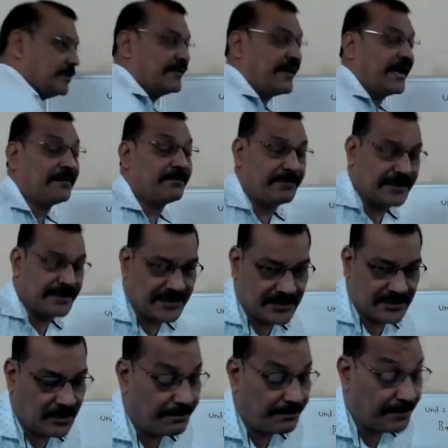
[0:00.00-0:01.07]
that
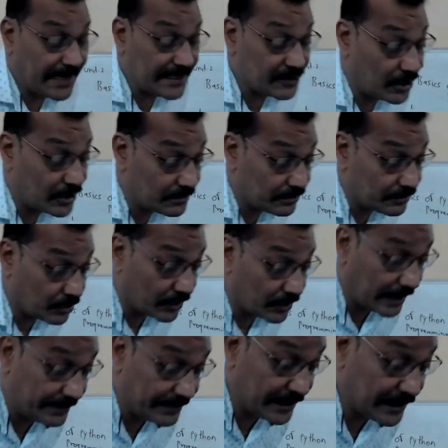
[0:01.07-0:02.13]
basics of Python
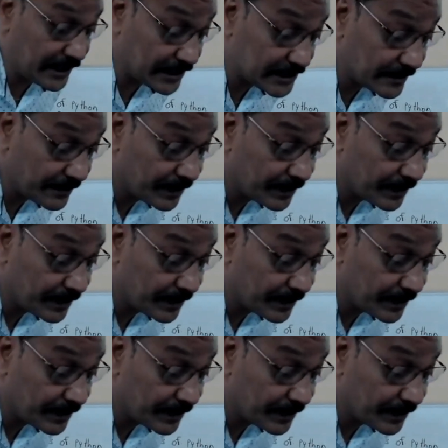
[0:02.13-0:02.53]
programming is